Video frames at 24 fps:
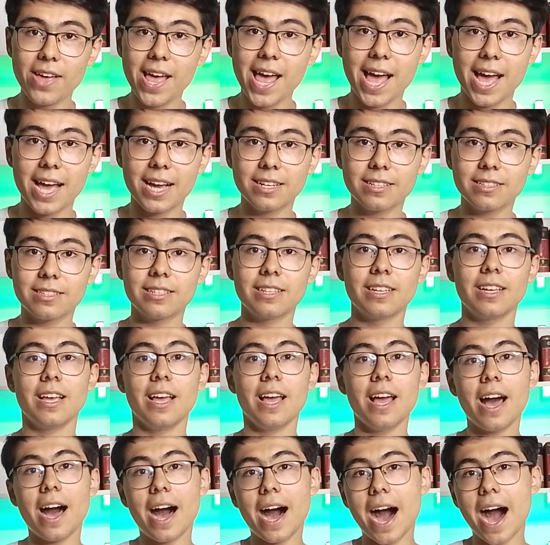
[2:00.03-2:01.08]
fact,
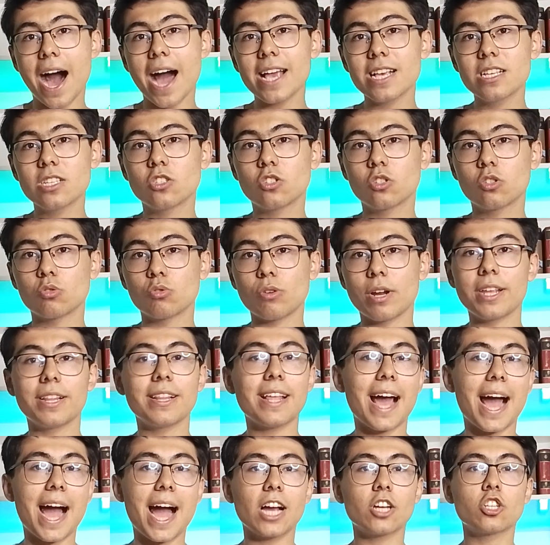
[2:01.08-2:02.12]
eye
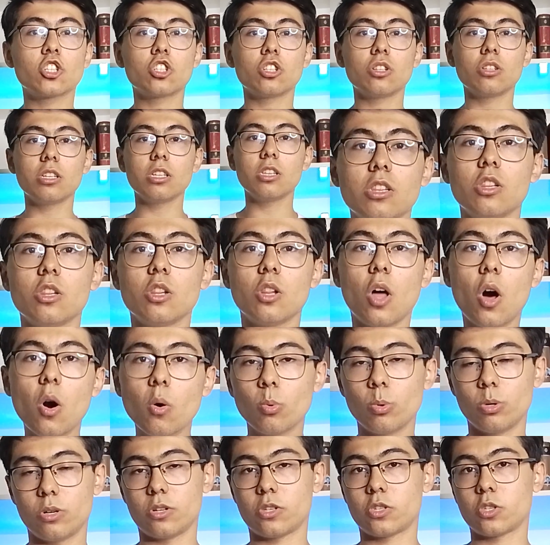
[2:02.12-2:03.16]
strain actually
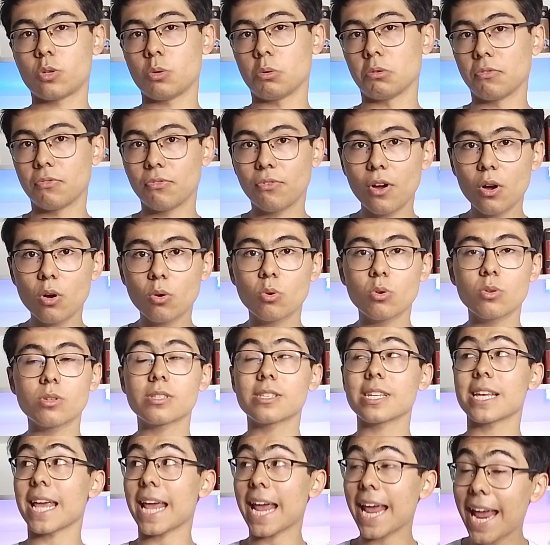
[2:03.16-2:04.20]
lowers your
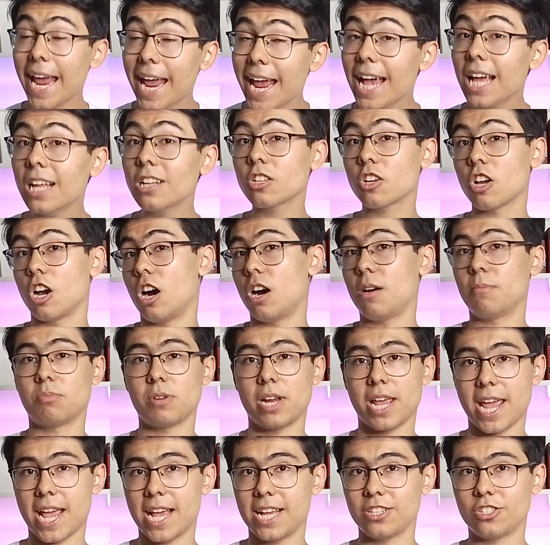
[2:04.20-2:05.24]
focus and
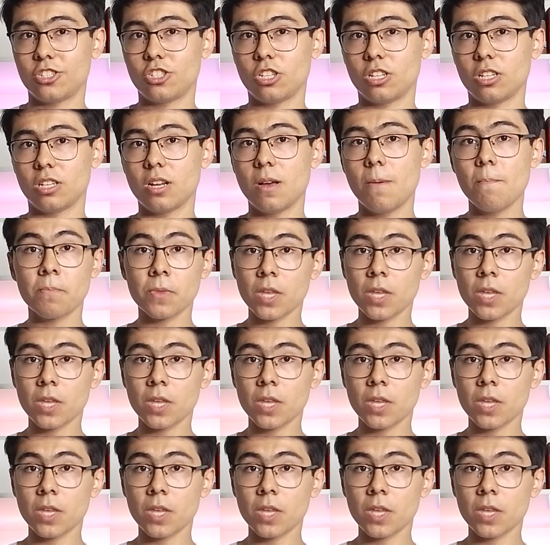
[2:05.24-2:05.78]
comprehension.